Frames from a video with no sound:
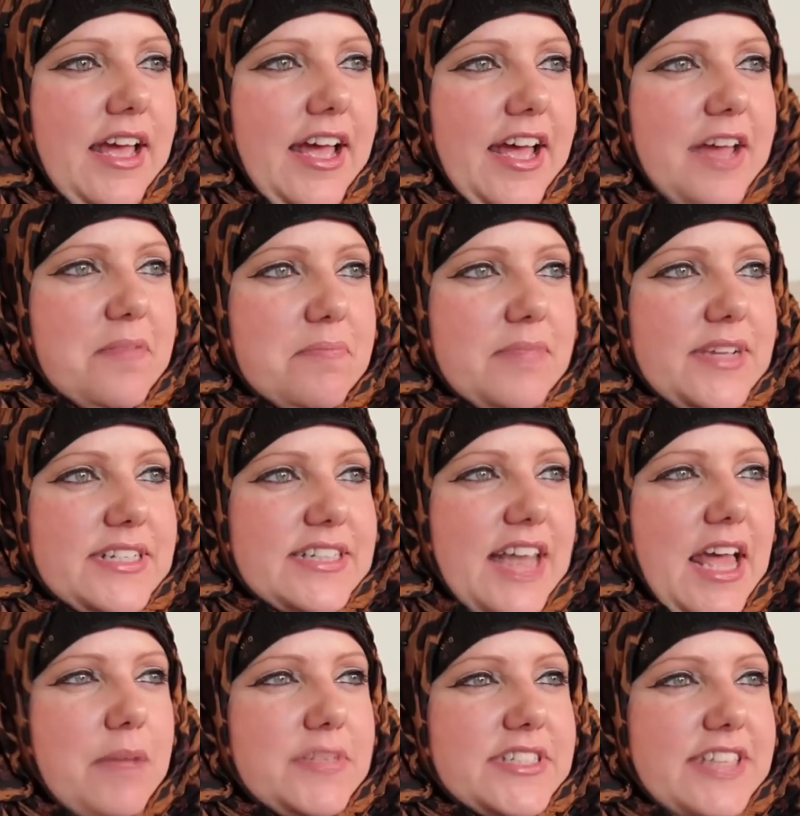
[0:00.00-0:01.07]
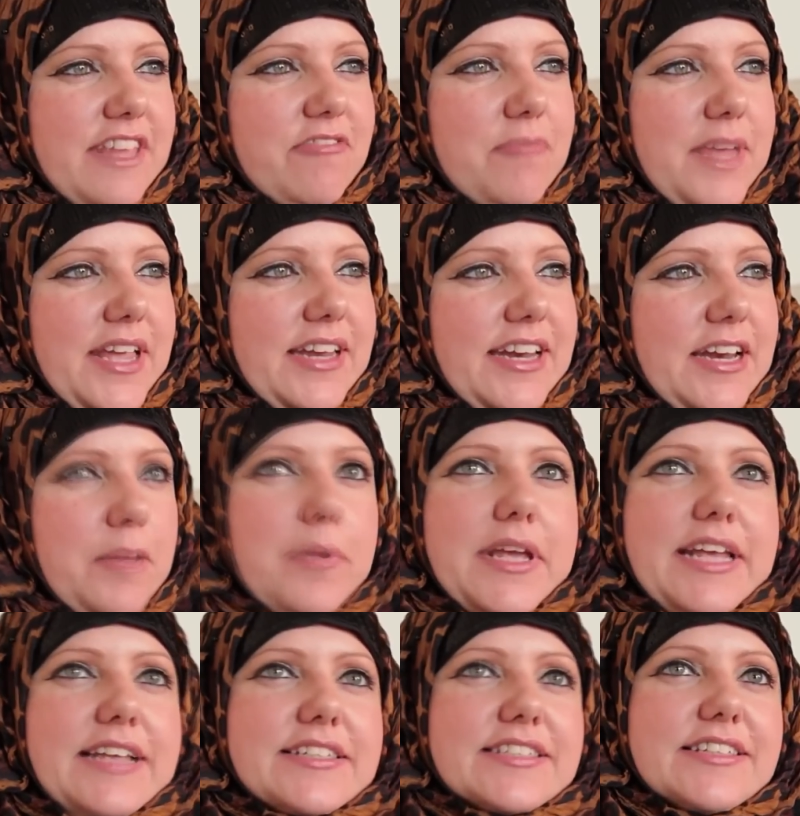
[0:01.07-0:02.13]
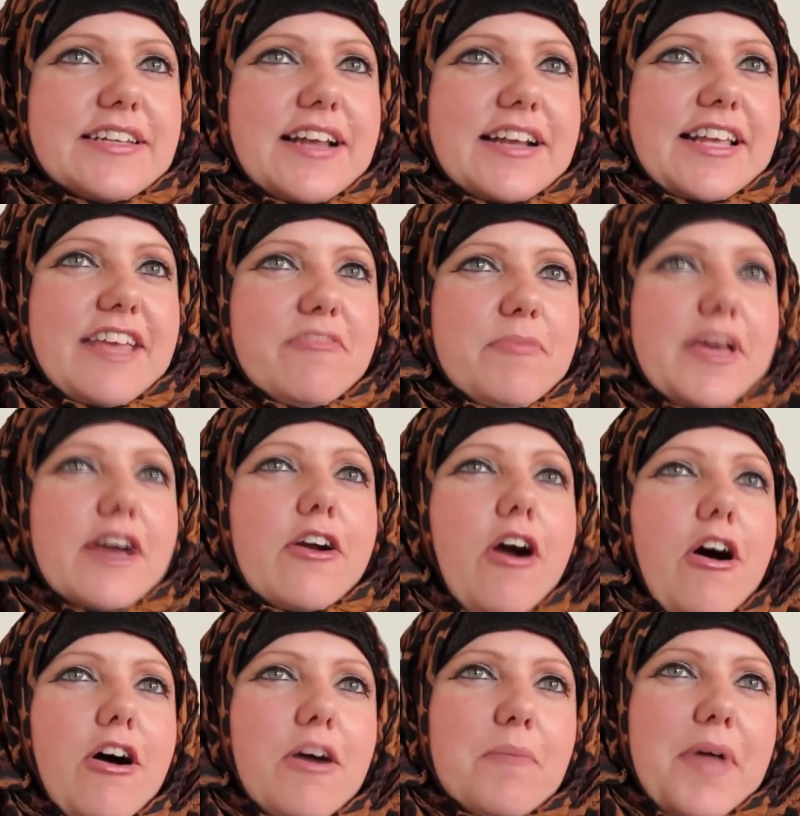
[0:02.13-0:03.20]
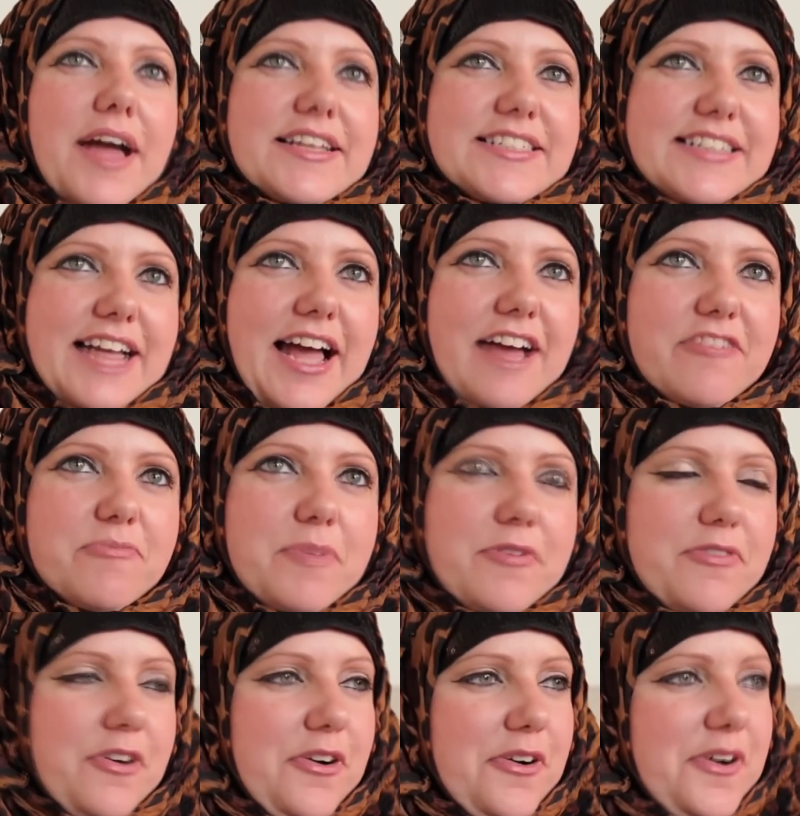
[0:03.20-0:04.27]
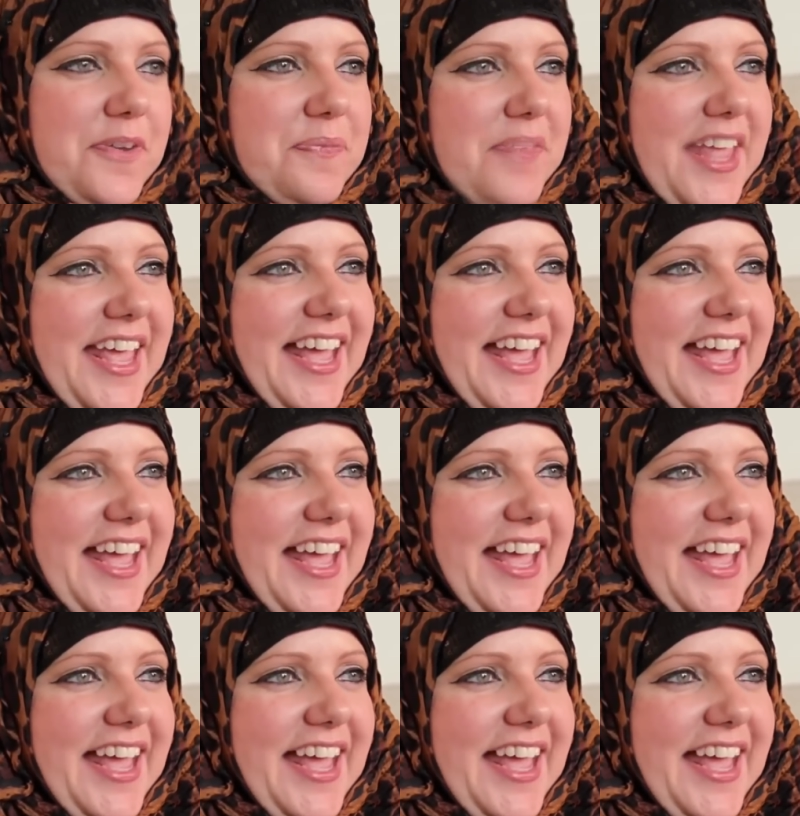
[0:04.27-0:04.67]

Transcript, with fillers: Islam has given me an inner peace and, and me me a calm that I didn't have before.